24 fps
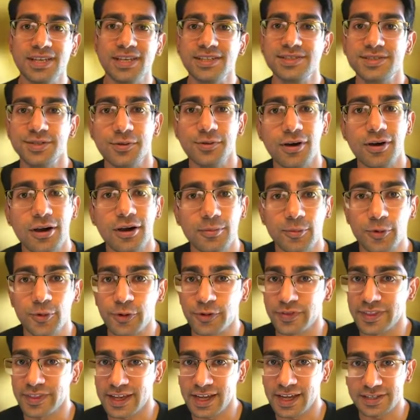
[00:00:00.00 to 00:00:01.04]
is to onboard
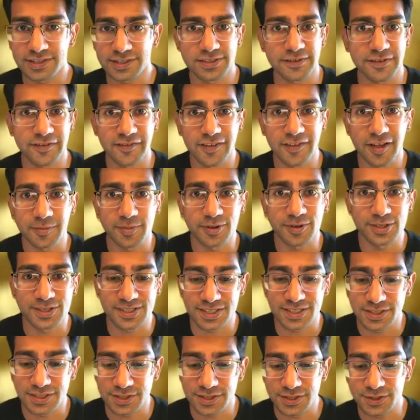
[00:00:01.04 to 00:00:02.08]
thousands of developers
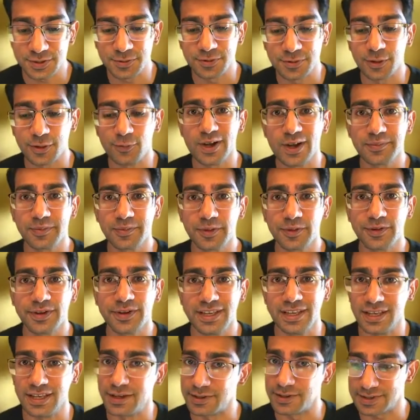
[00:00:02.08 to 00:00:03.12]
into the
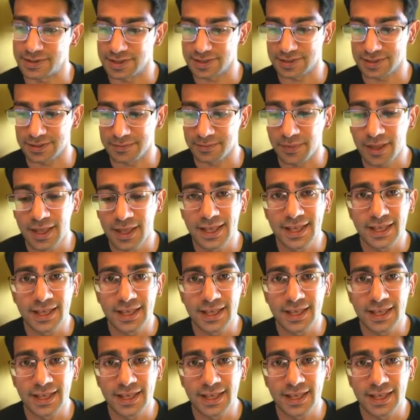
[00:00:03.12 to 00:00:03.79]
Web3 ecosystem.